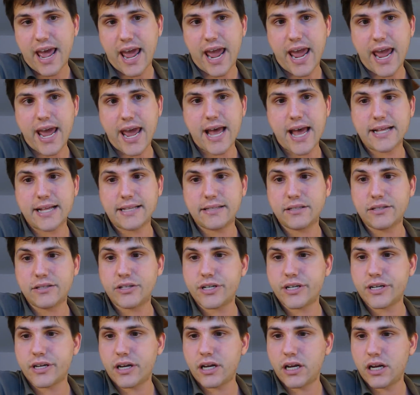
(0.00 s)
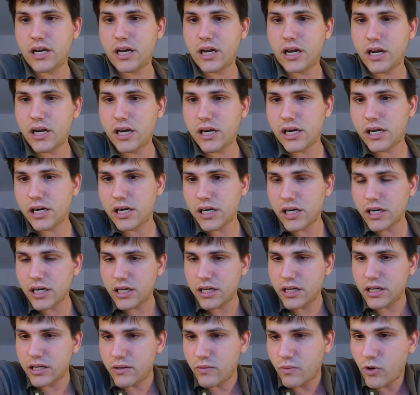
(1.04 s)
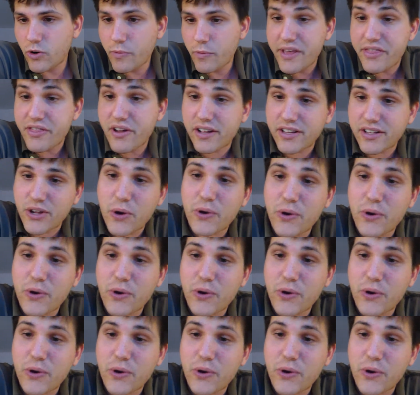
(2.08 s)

And what are my thoughts?